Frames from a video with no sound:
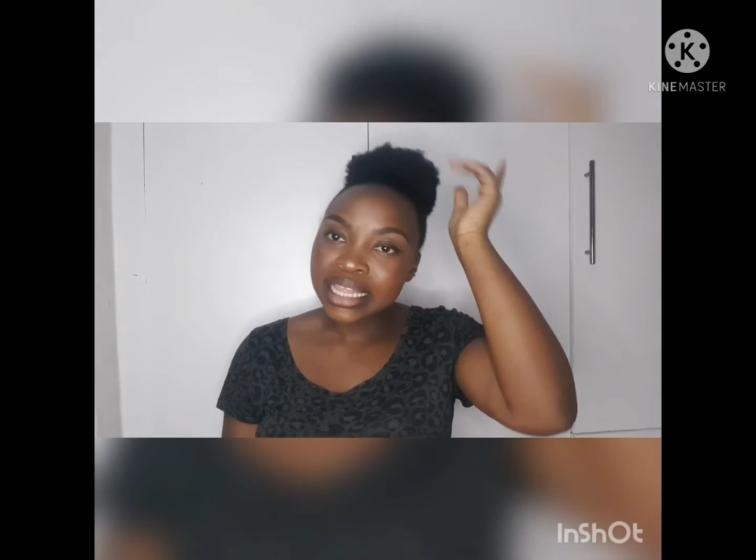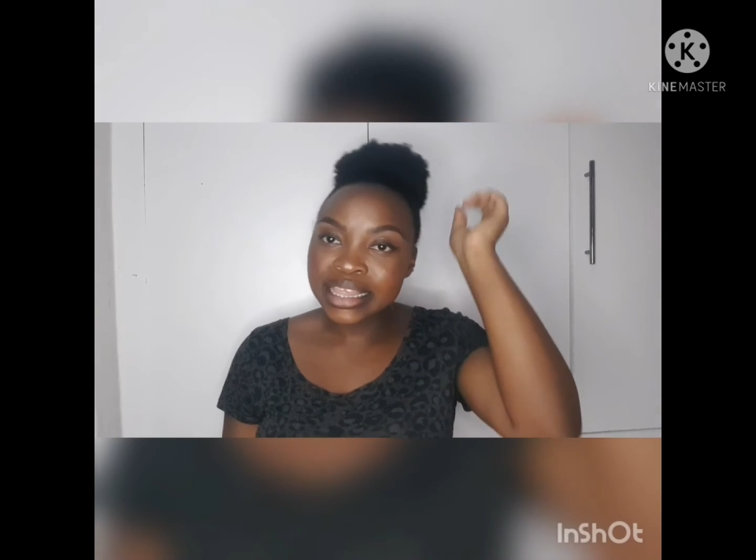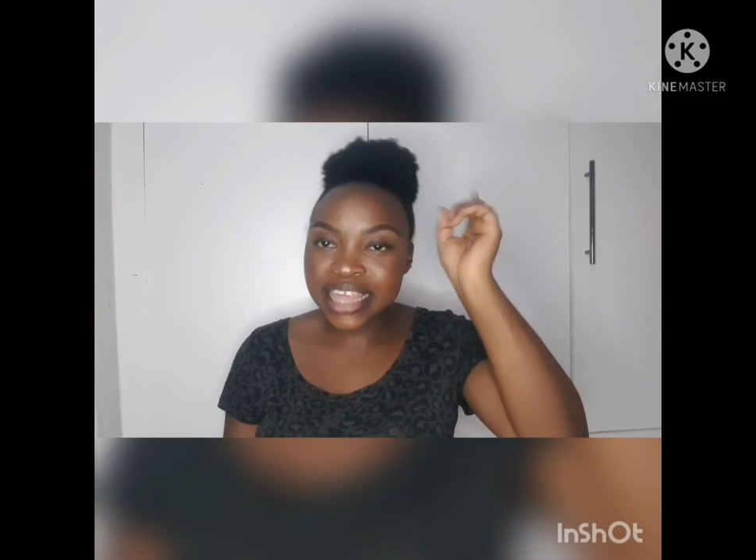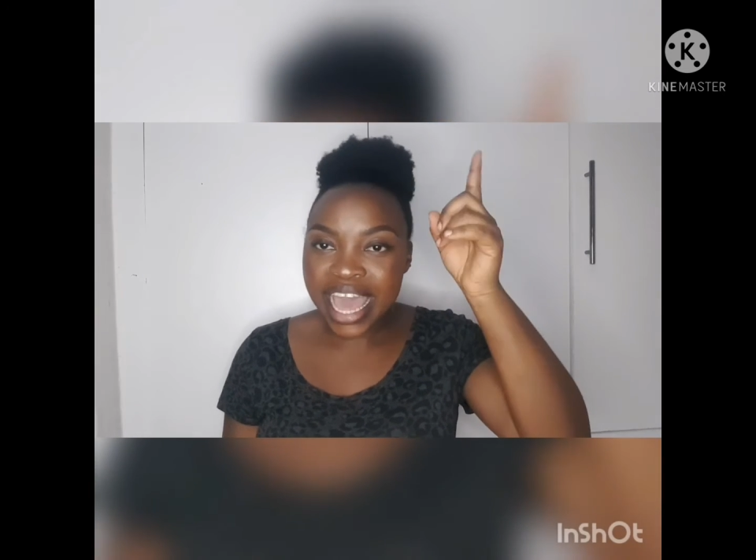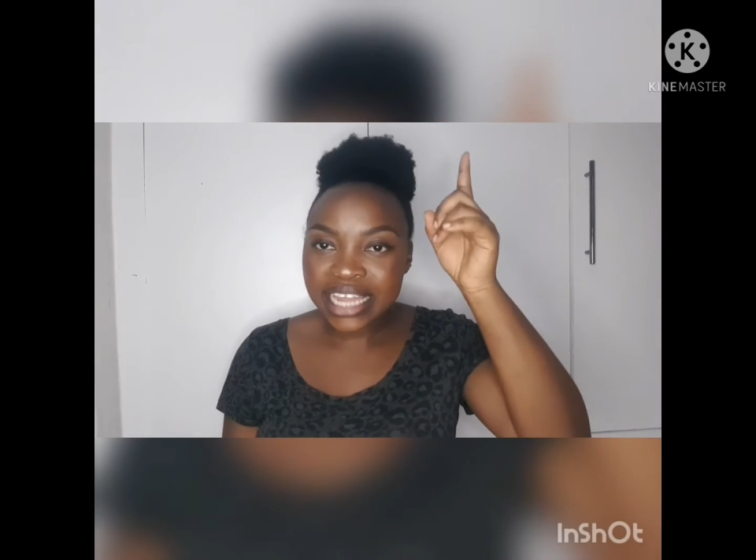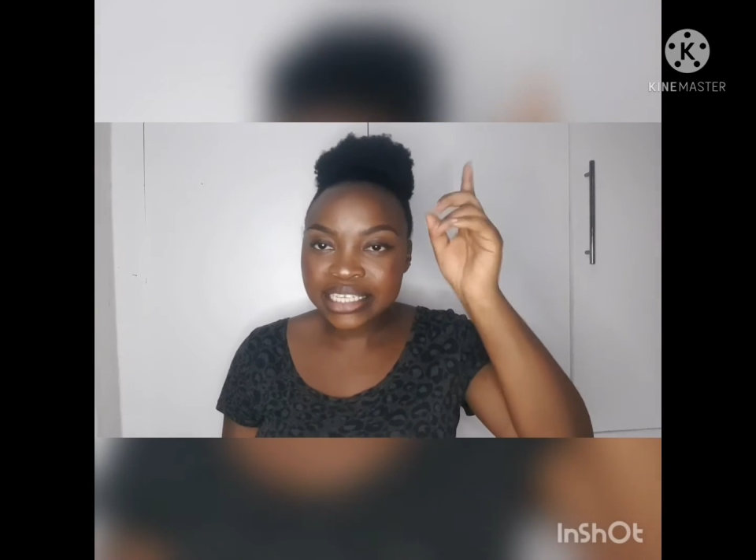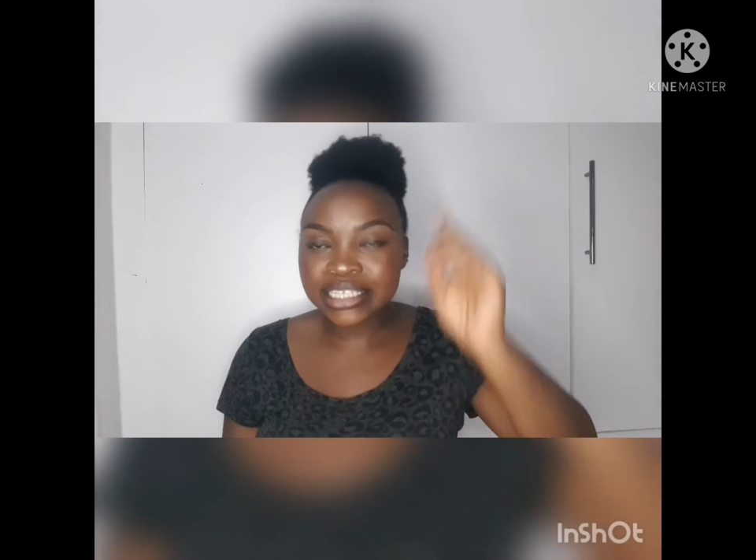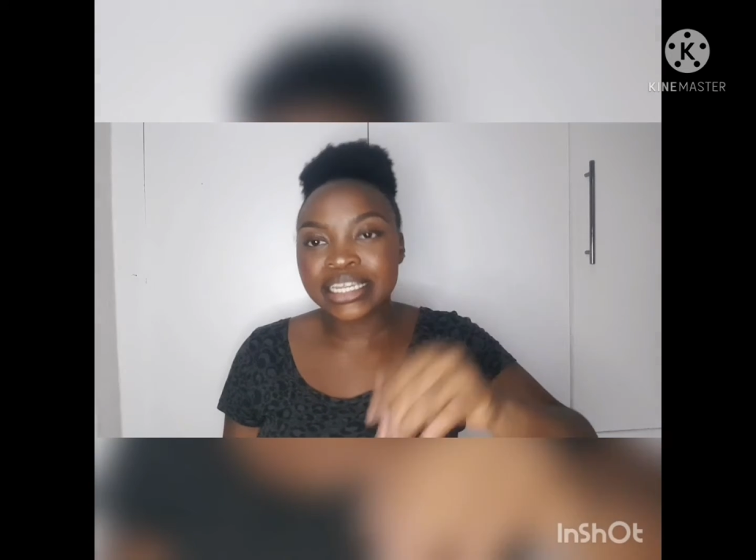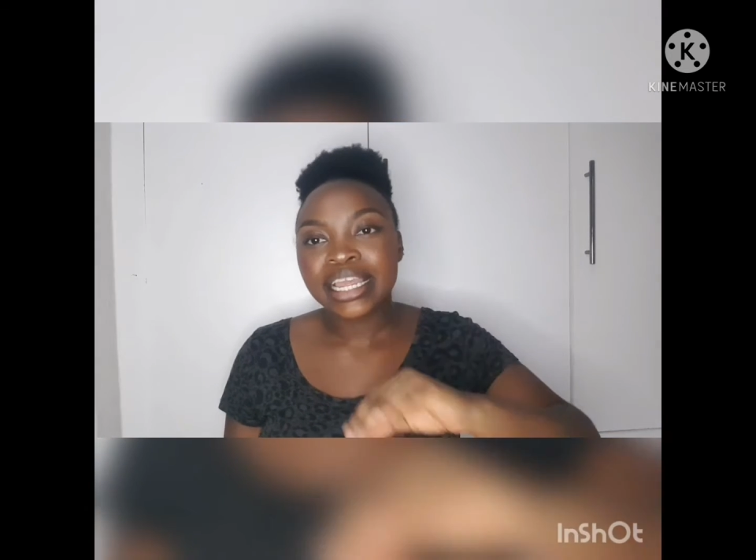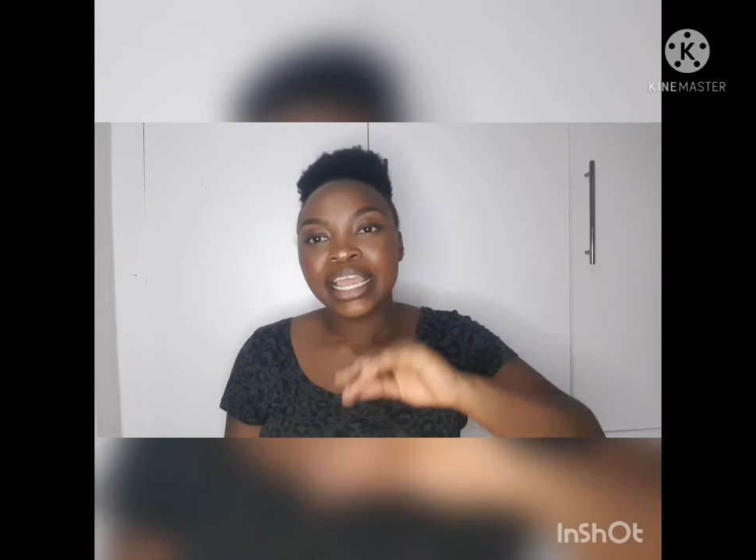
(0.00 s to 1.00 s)

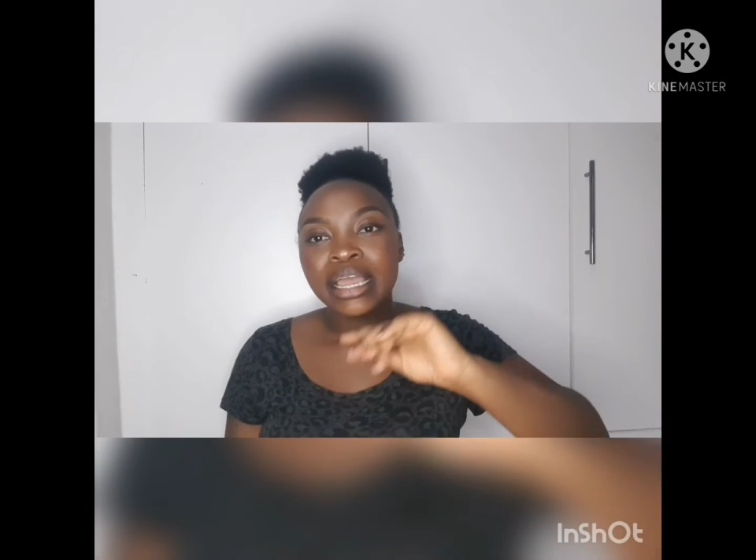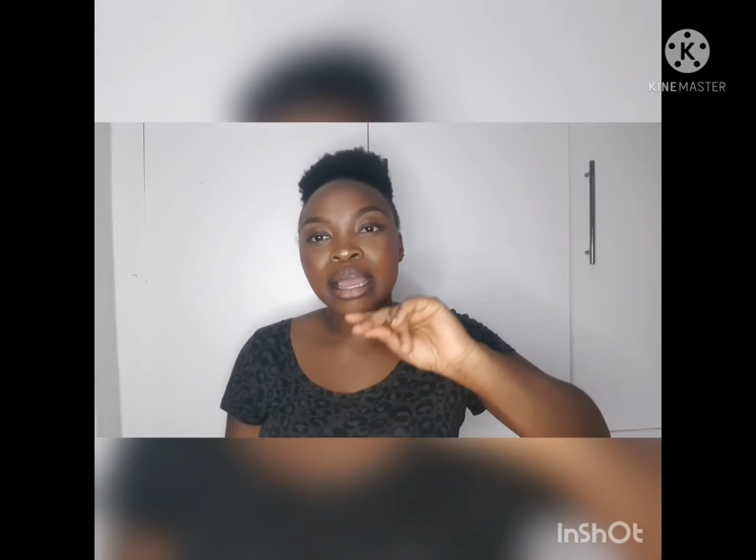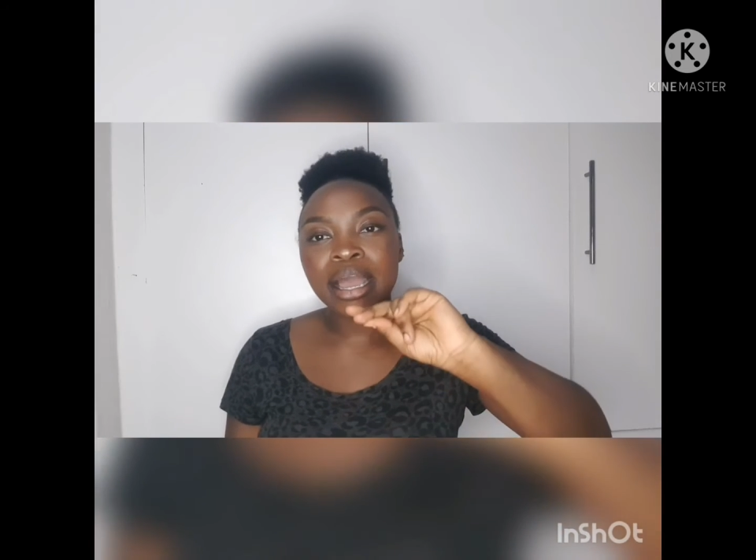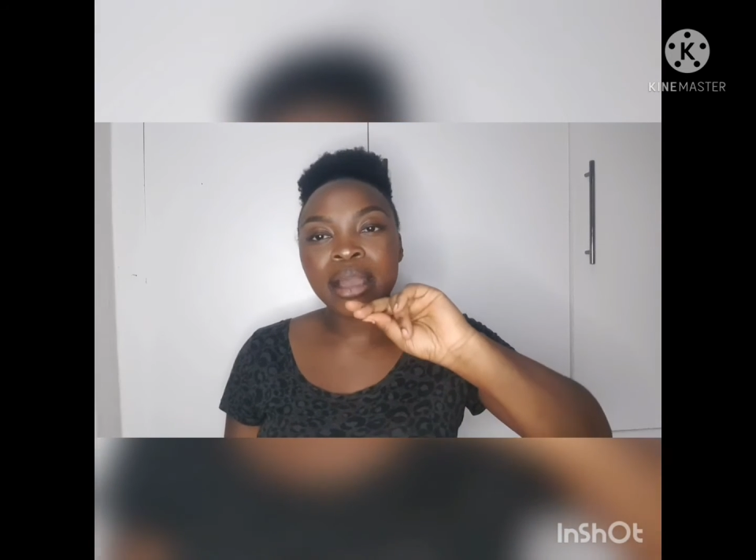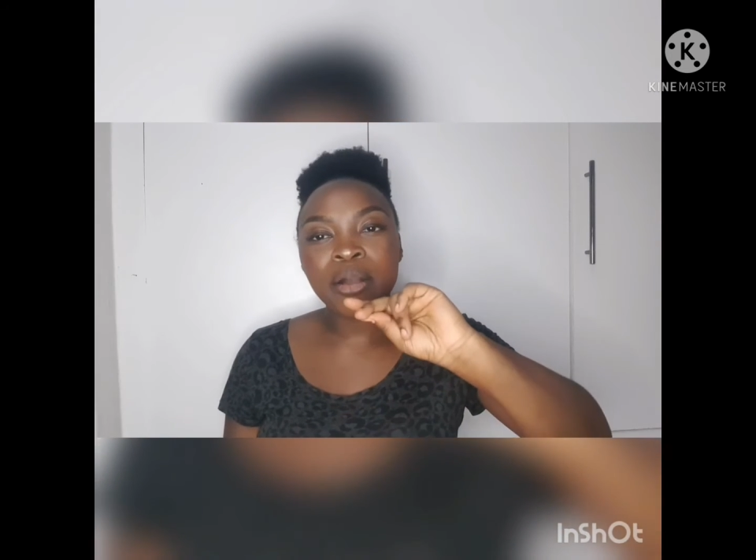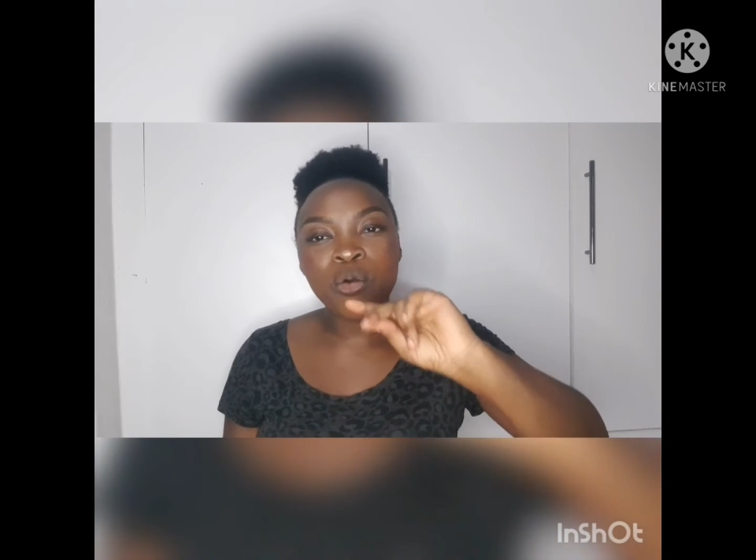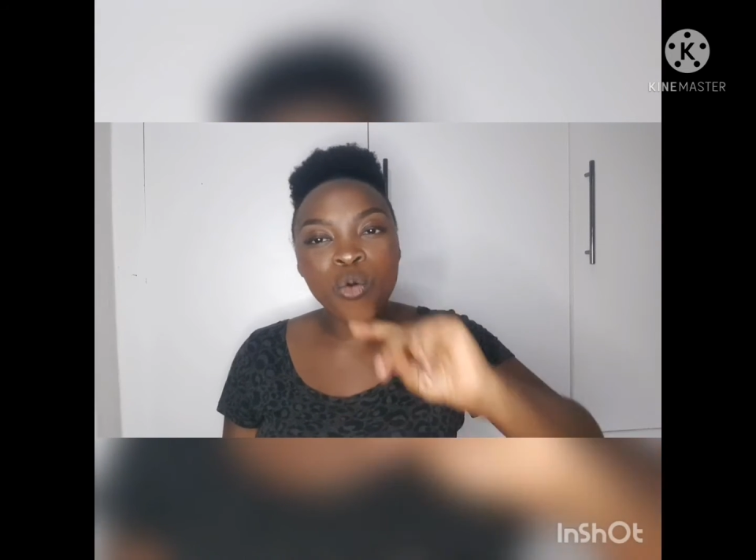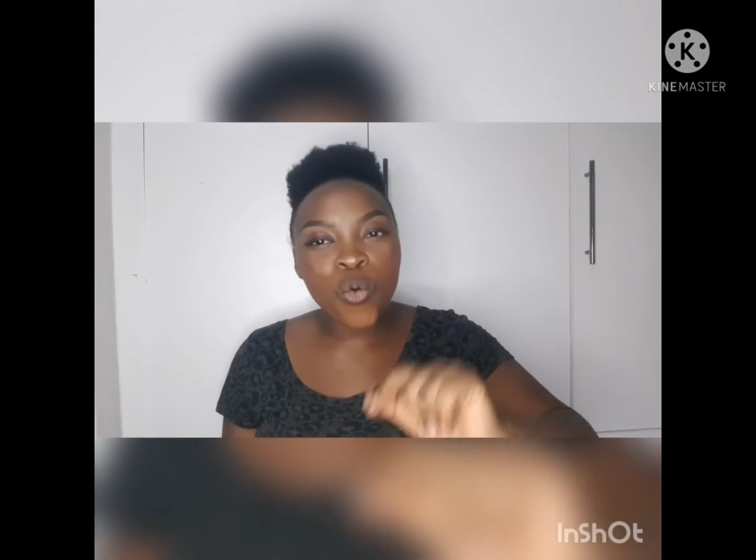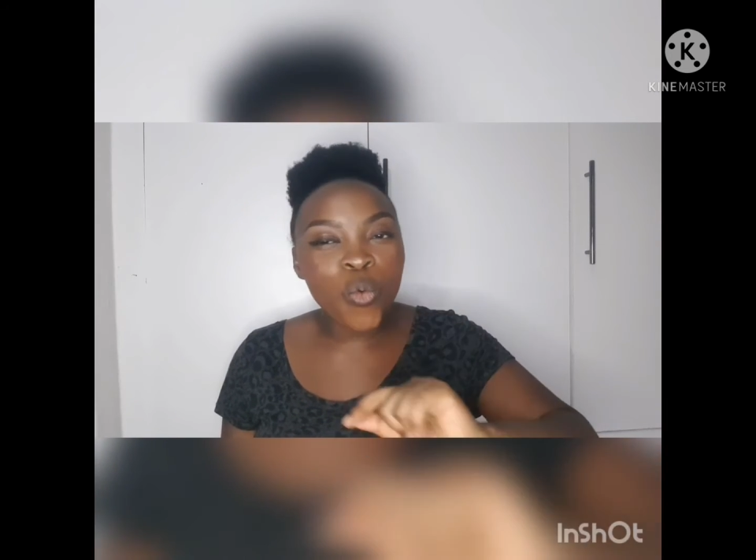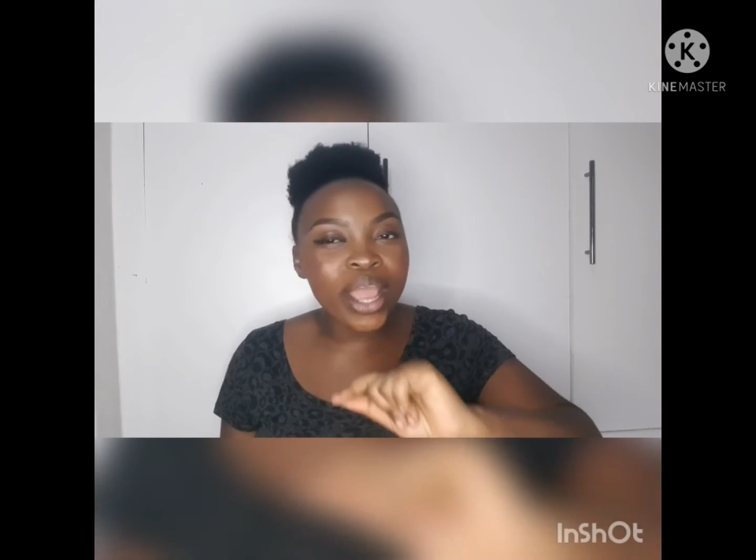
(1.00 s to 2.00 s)
that
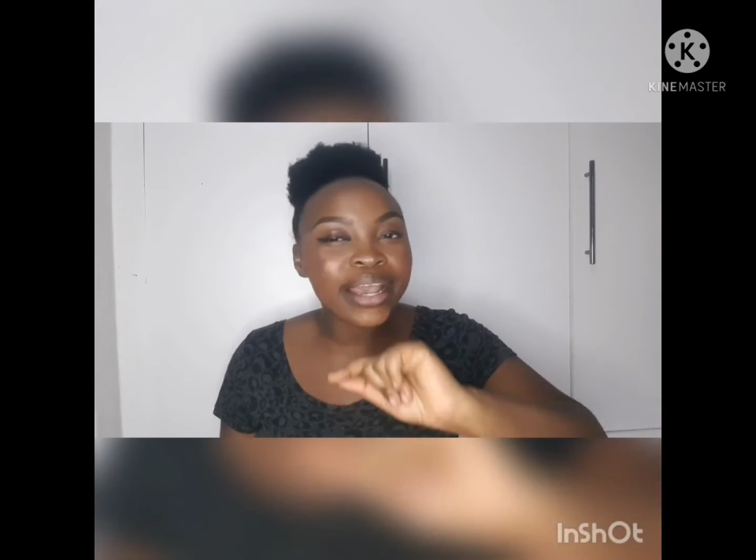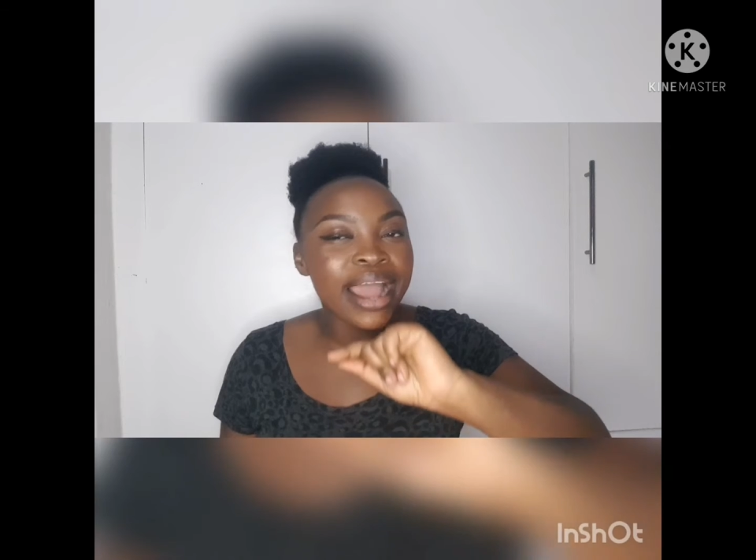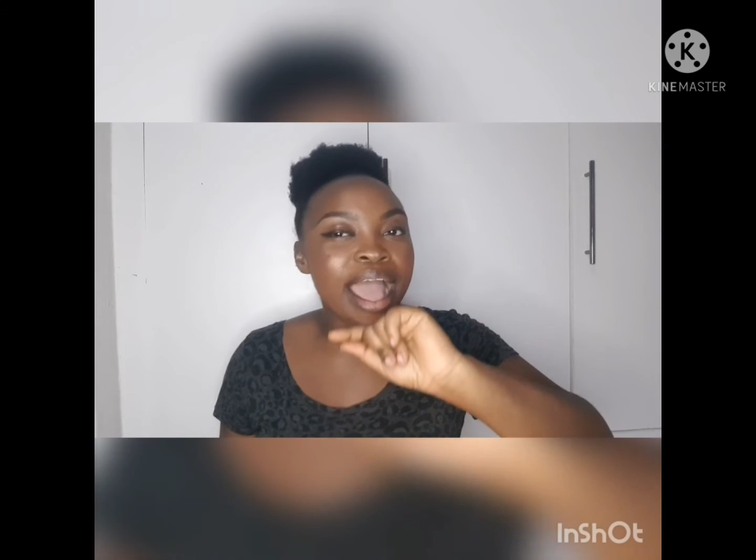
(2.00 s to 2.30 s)
when